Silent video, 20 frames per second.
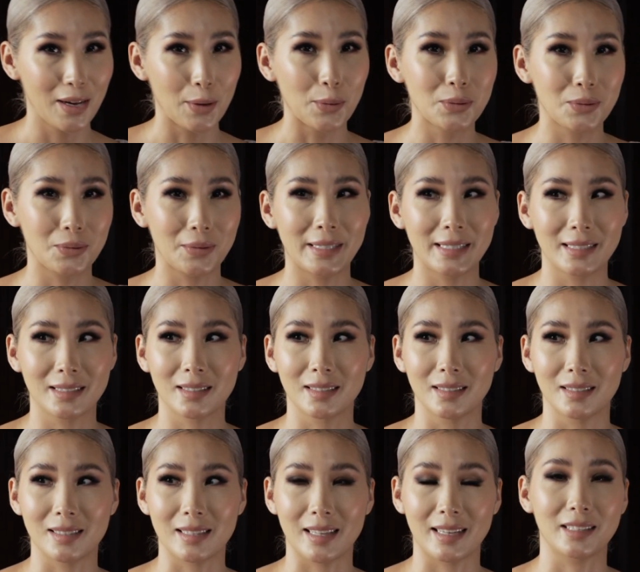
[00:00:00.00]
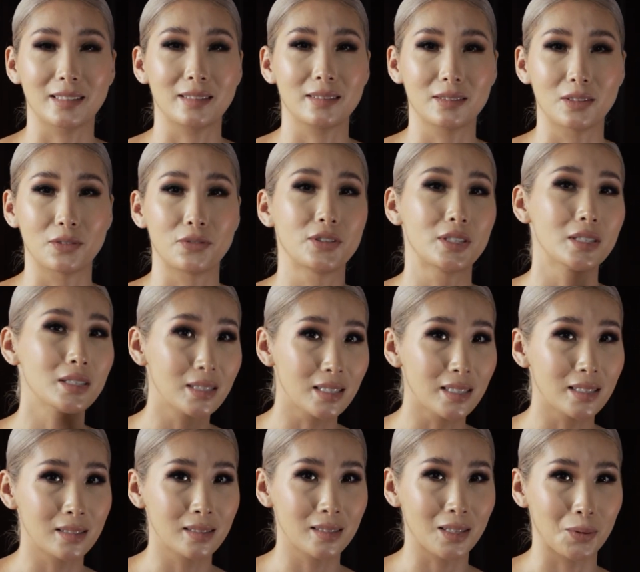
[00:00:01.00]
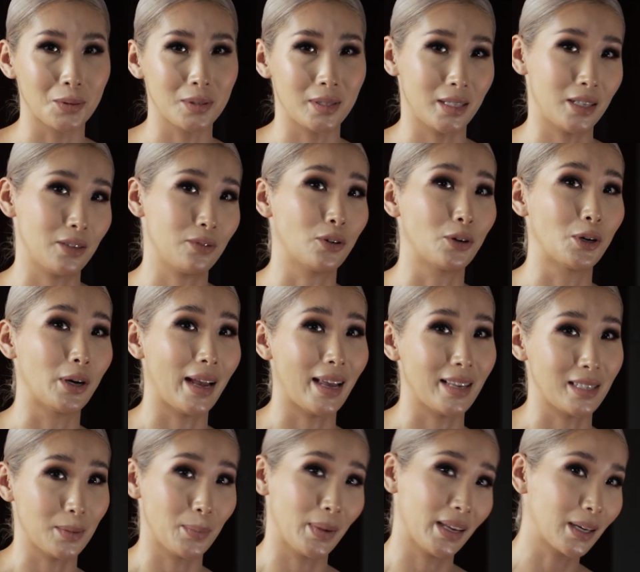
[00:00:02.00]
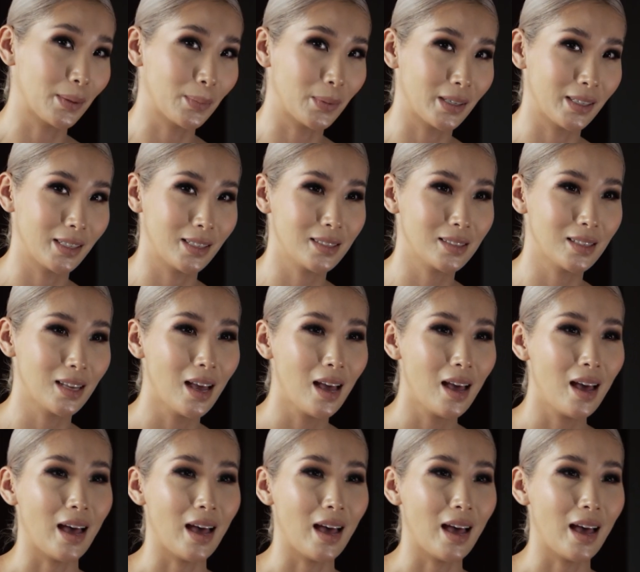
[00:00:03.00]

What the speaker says: It was weird because like the first season I was there as a makeup artist,